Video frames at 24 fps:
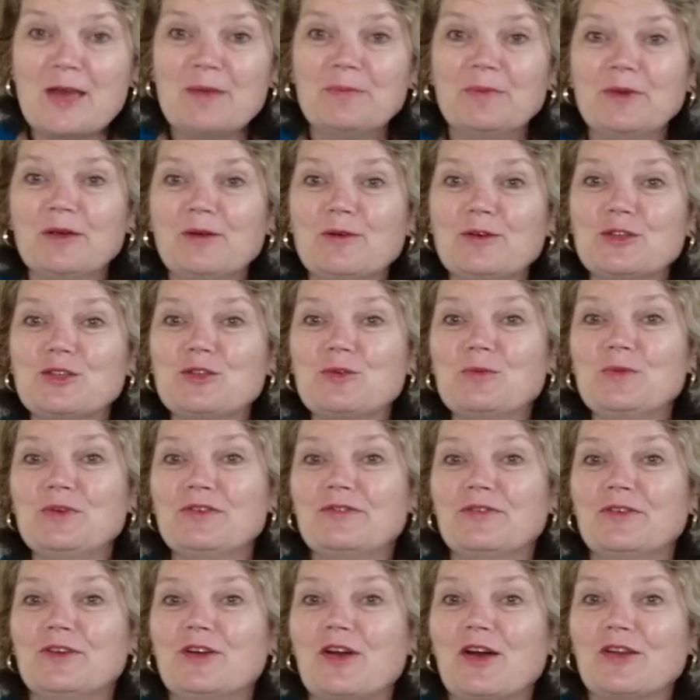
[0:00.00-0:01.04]
Because
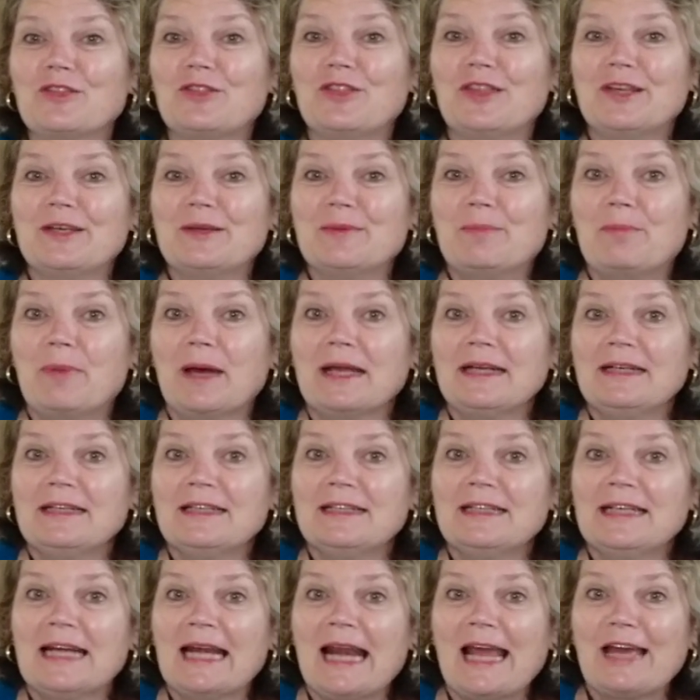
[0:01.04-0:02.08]
we've got the
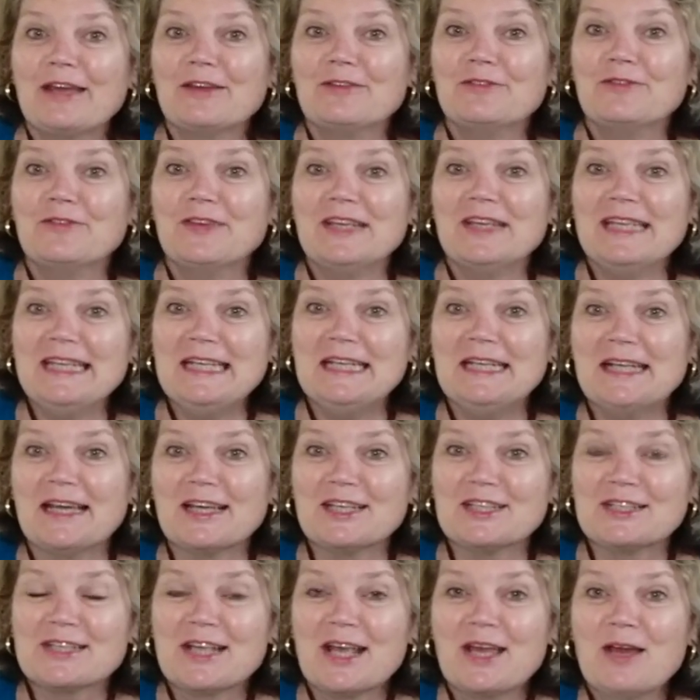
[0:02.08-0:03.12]
abundant life in
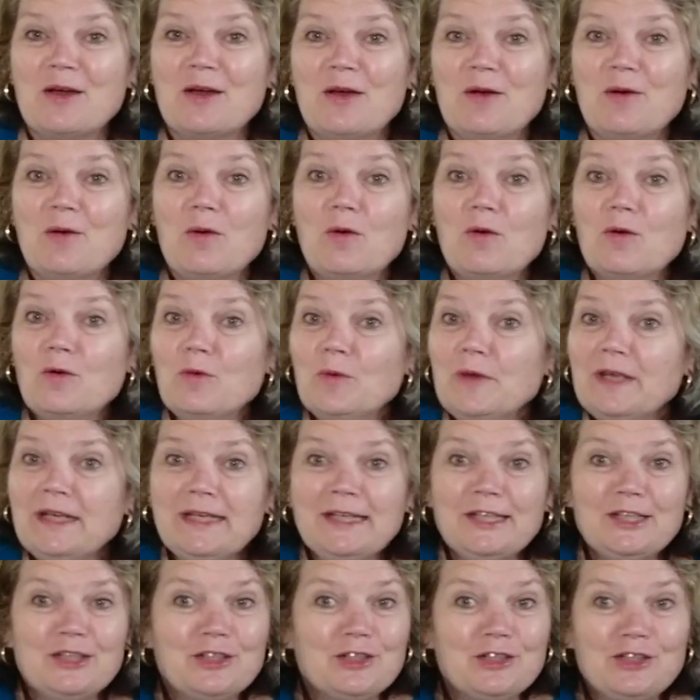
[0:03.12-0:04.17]
us. All we
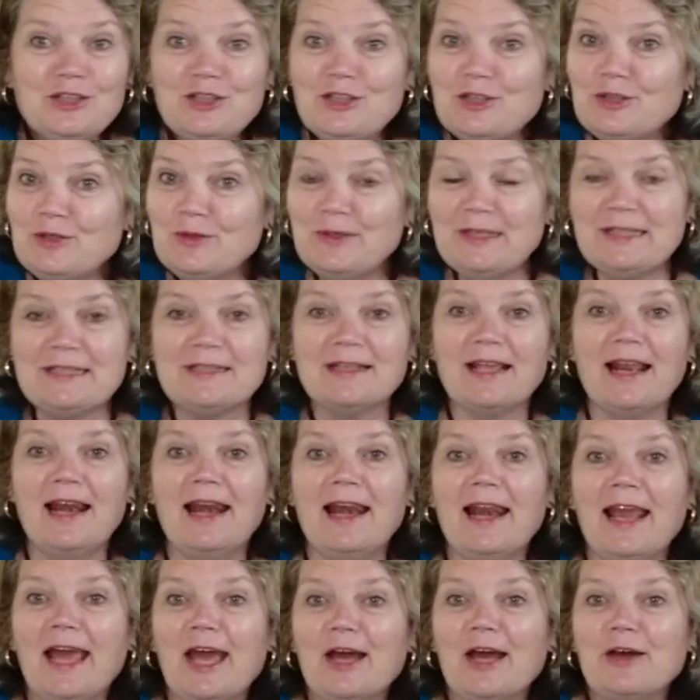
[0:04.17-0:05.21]
need to do is
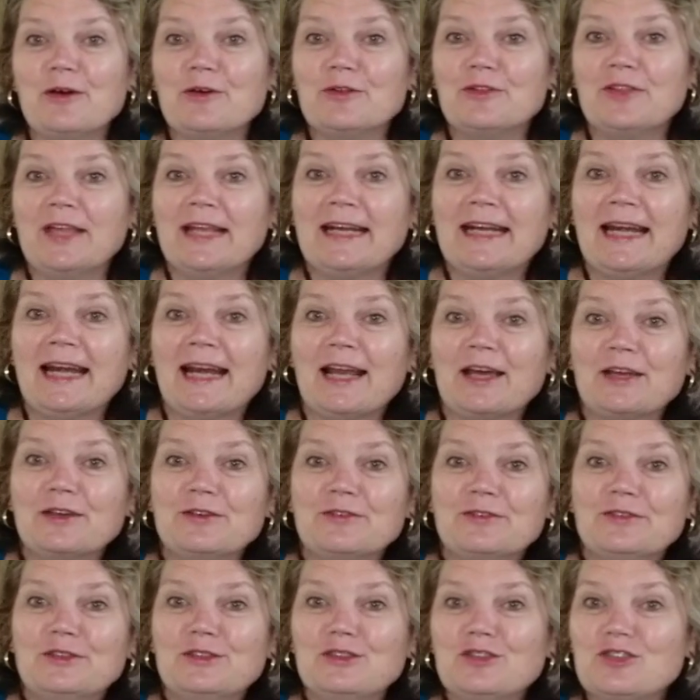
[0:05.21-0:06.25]
allow that
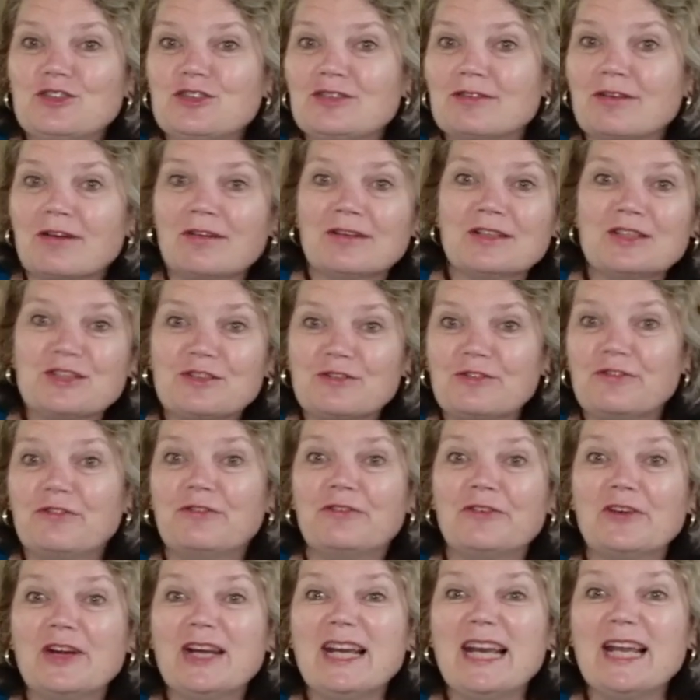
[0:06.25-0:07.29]
life to start
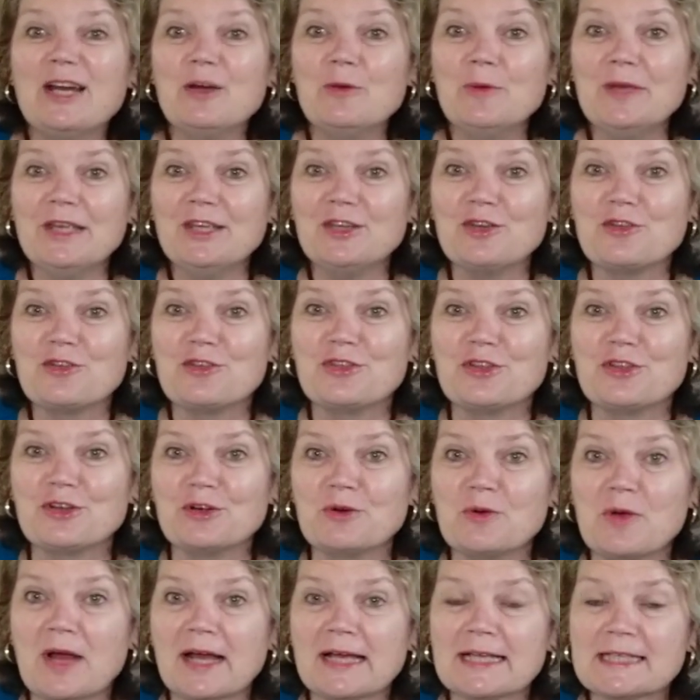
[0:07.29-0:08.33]
flowing
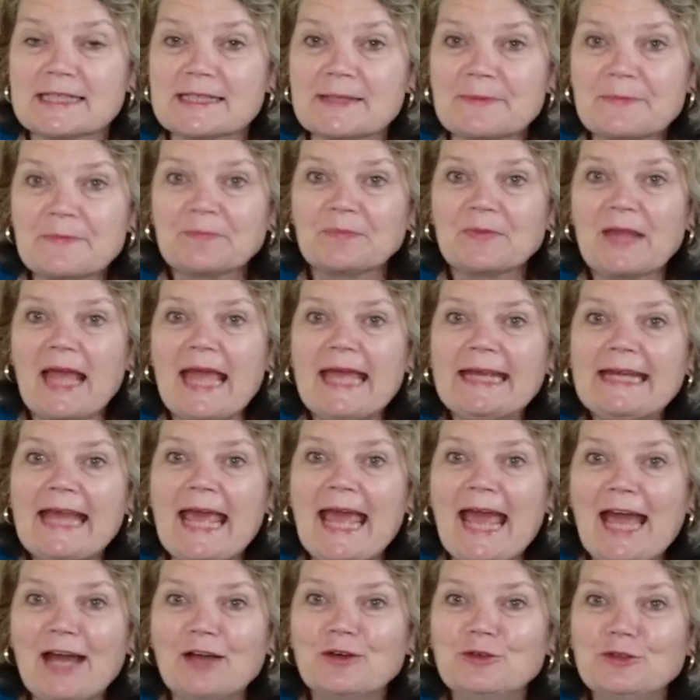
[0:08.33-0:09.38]
through us. And
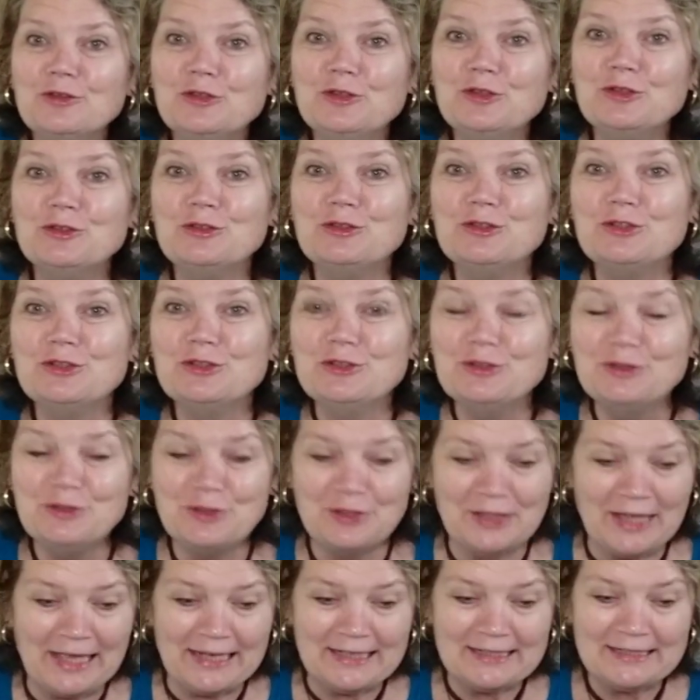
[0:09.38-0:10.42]
how do you do
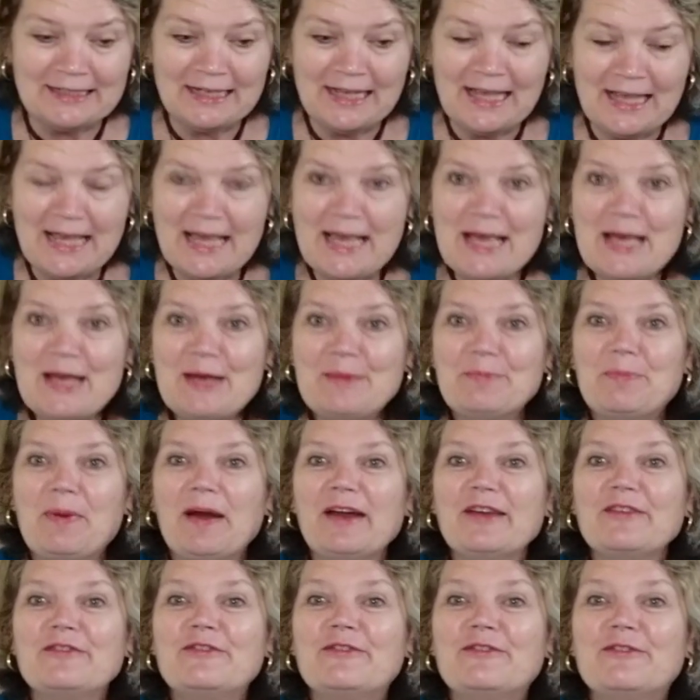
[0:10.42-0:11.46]
that?
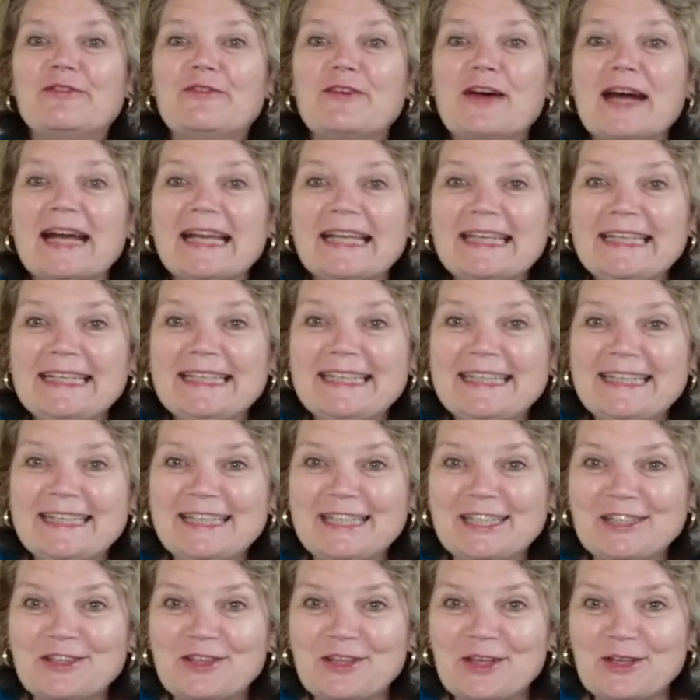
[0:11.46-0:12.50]
By
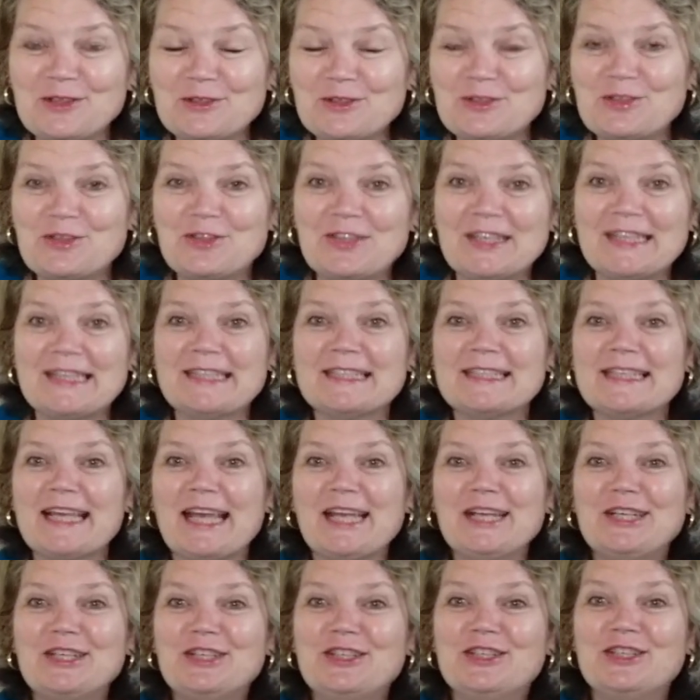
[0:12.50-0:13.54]
finding those things
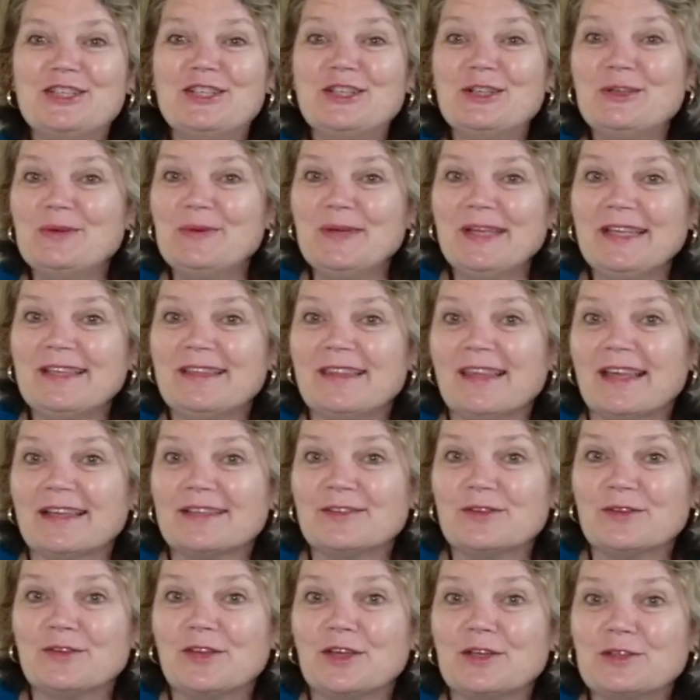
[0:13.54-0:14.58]
and doing
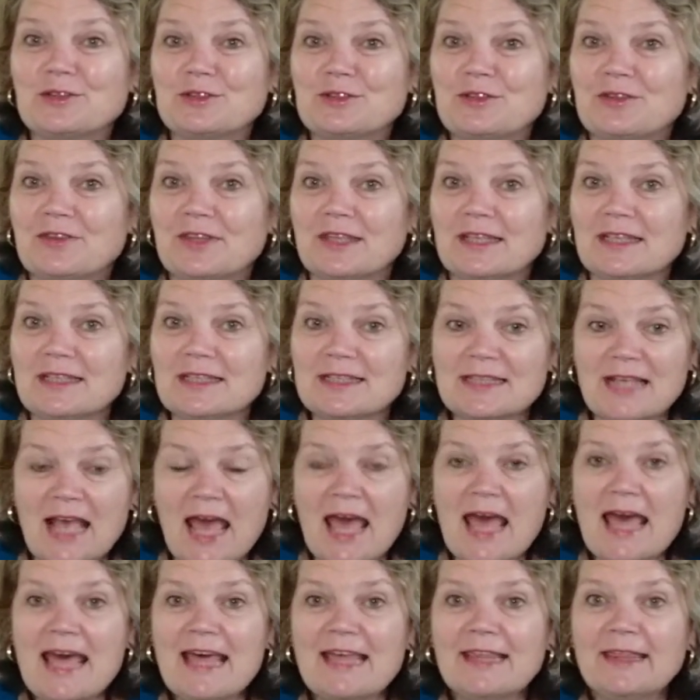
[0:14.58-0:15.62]
those things
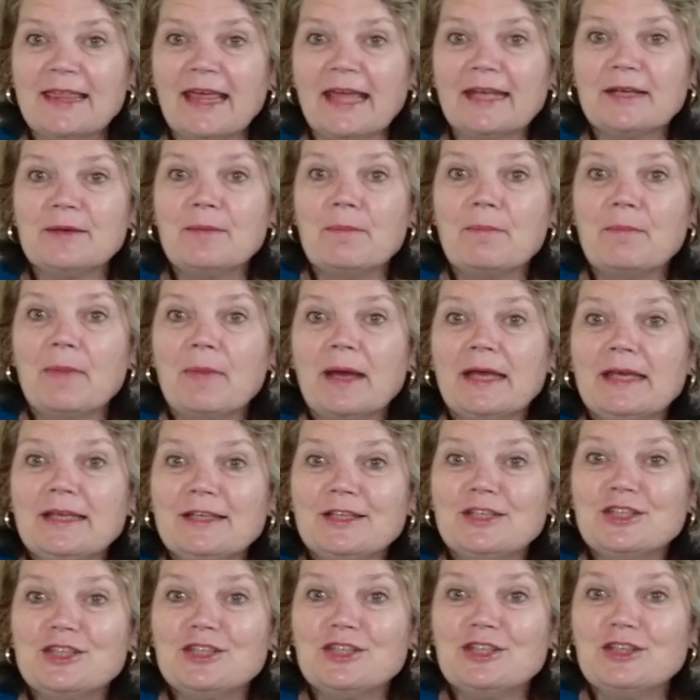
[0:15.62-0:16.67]
that
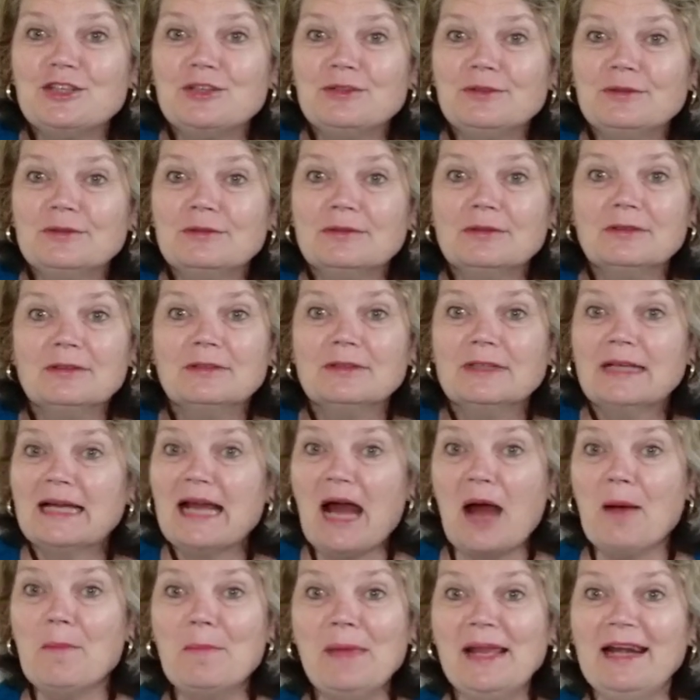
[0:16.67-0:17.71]
makes you
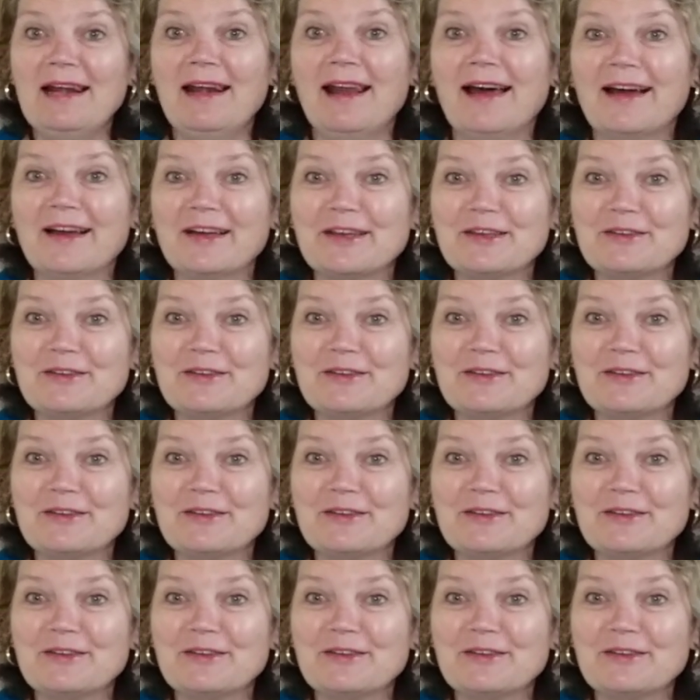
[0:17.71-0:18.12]
come alive.